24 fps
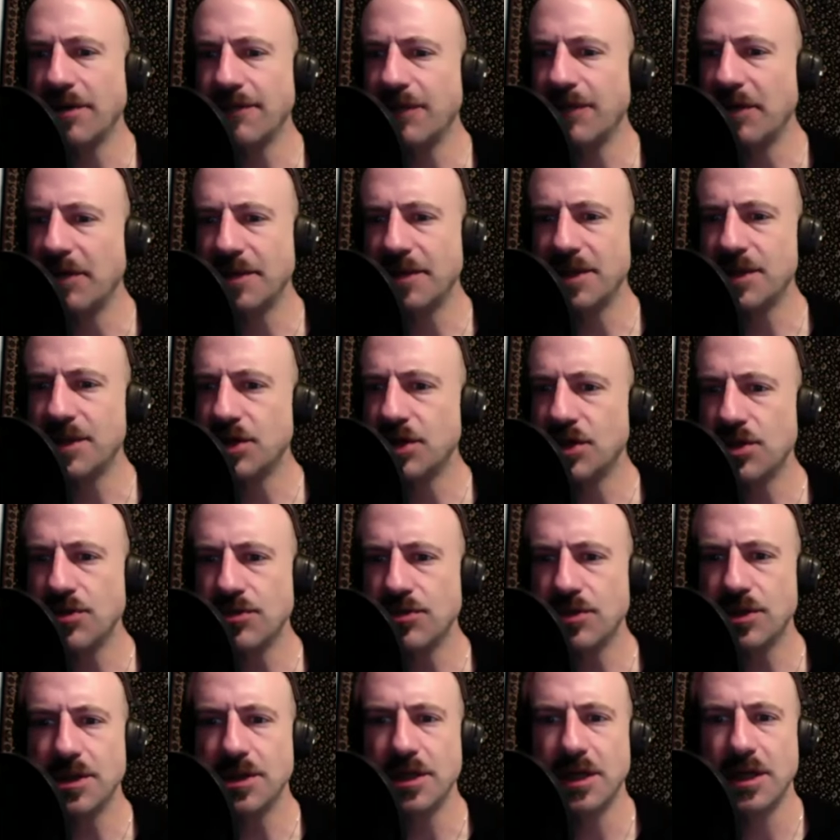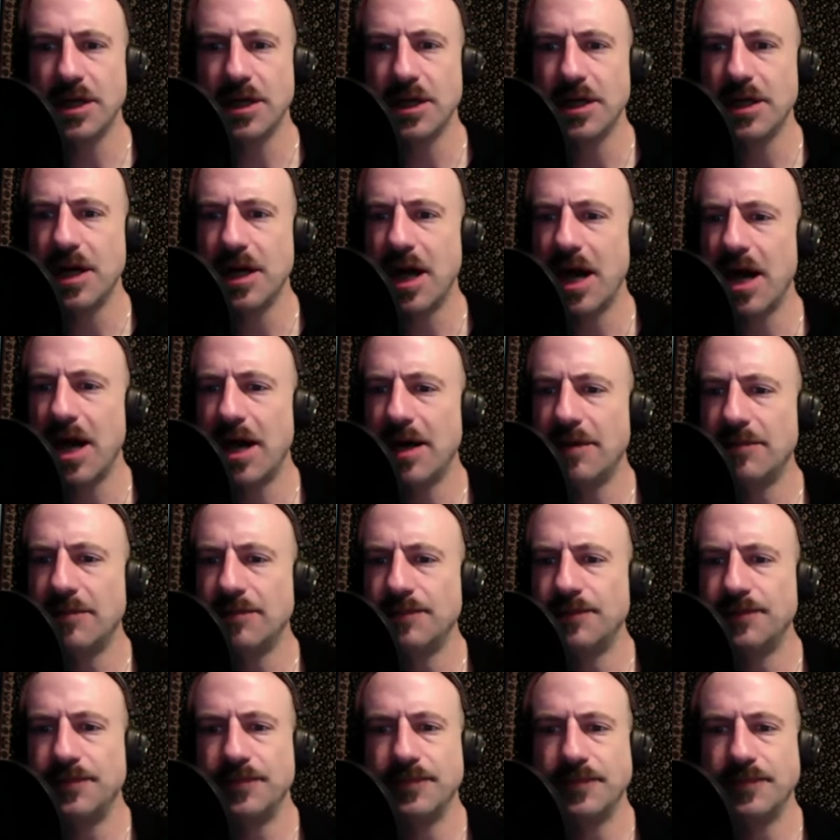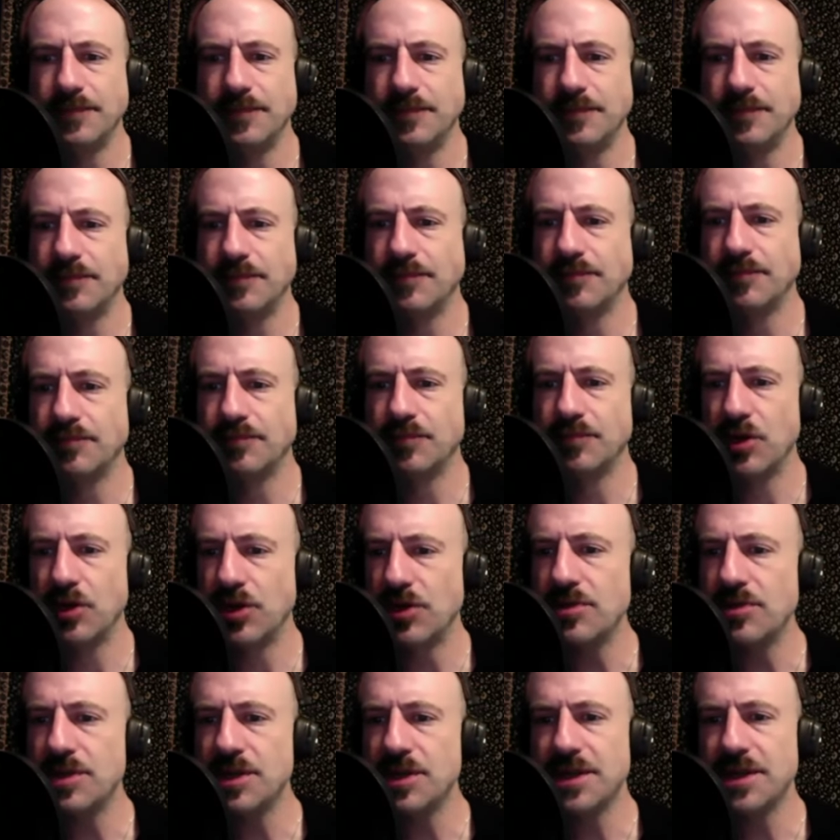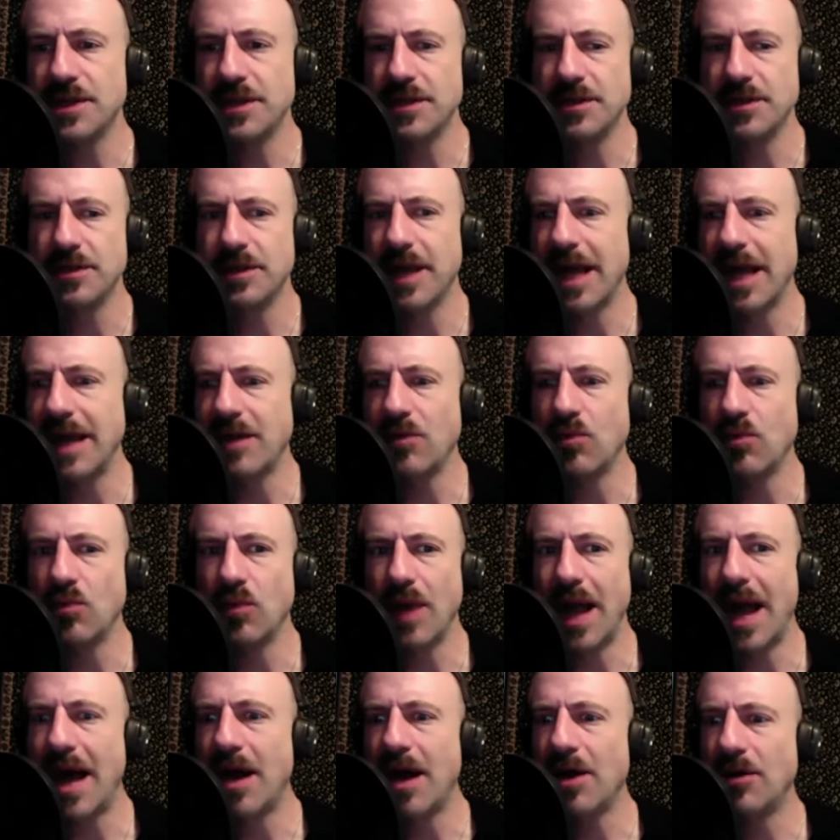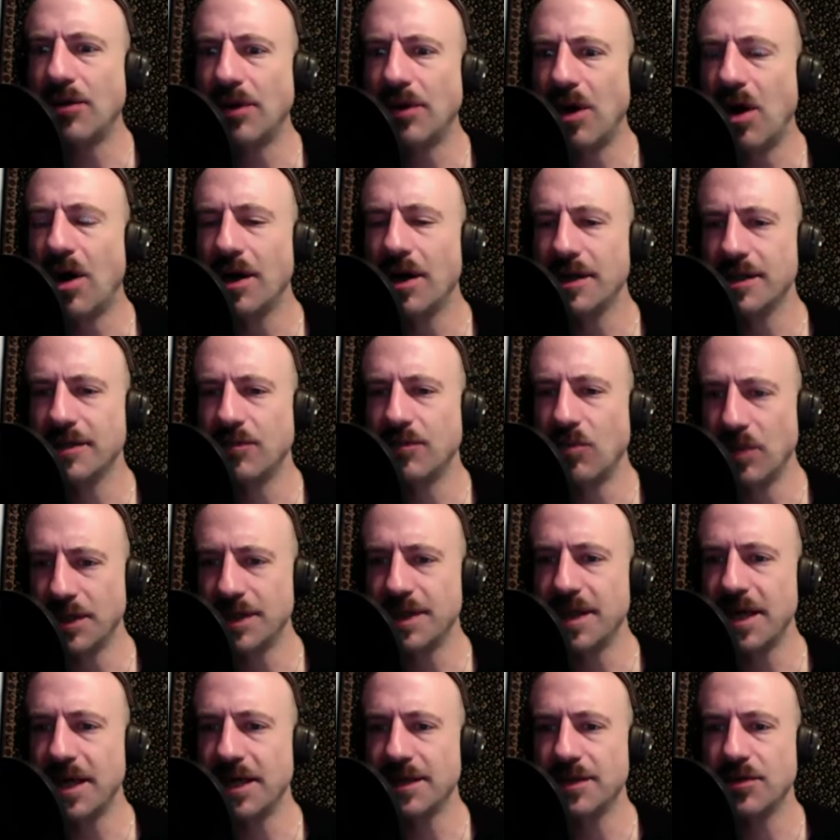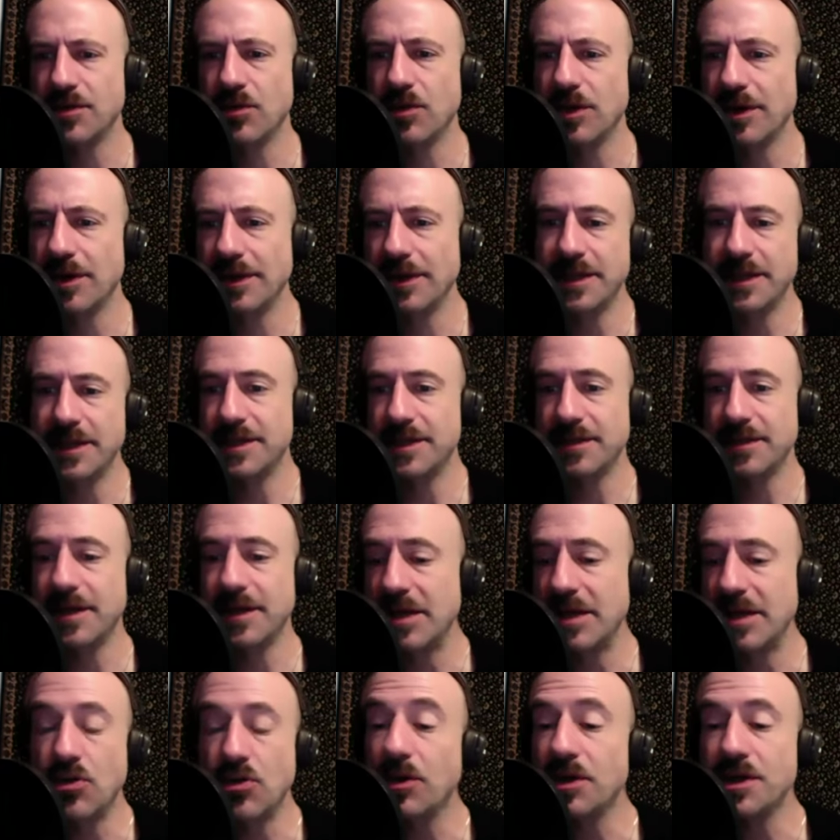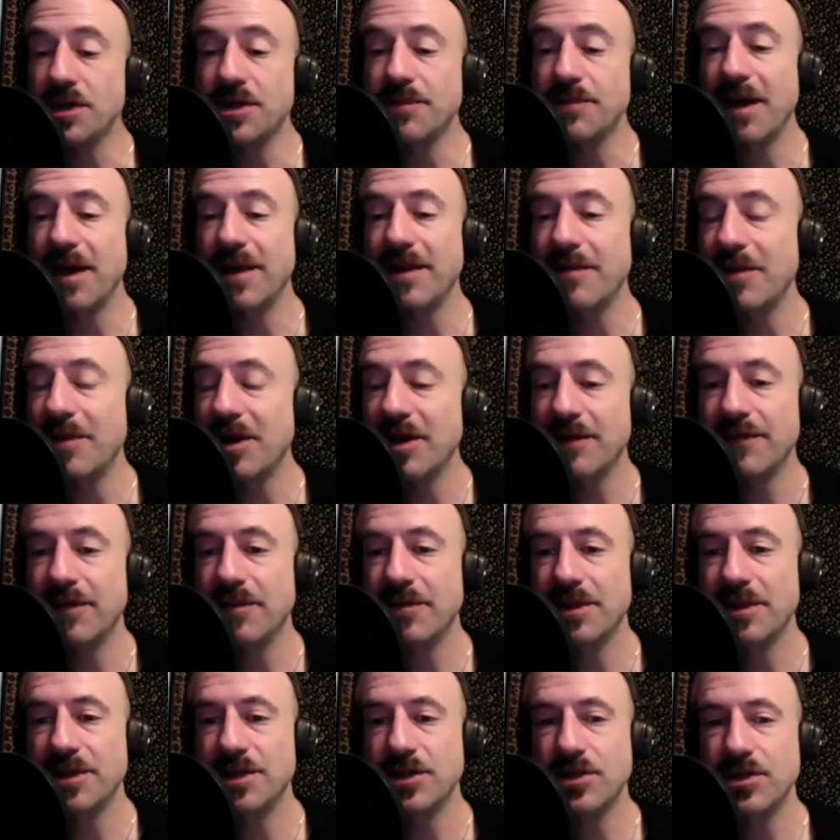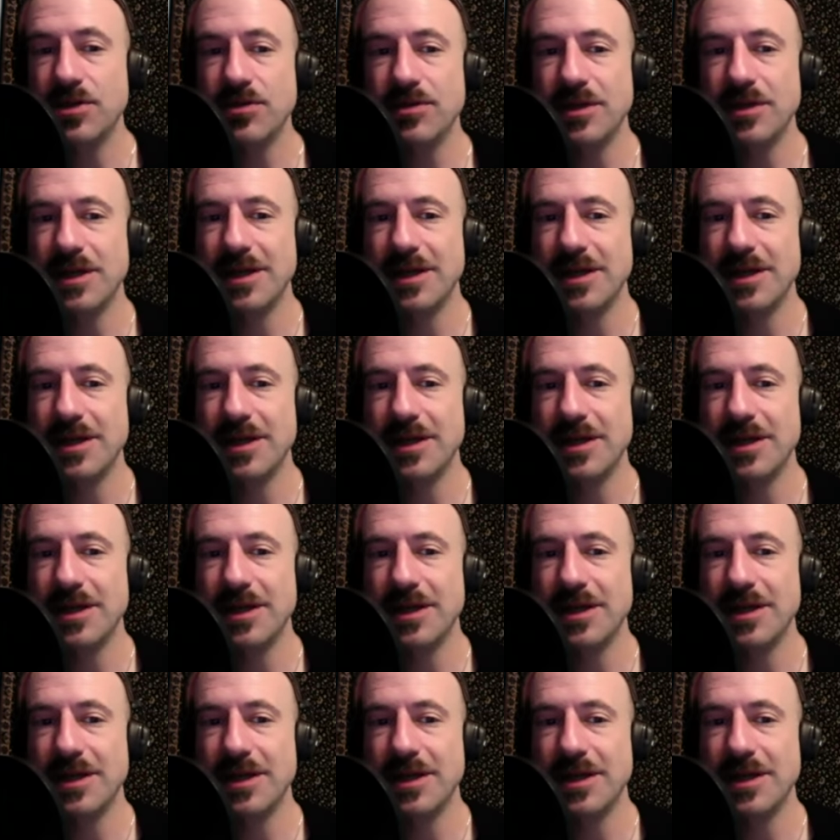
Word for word: Film Institute mm-hmm. um, produced. Like, how awesome was this, or at least endorsed by the American Film Institute?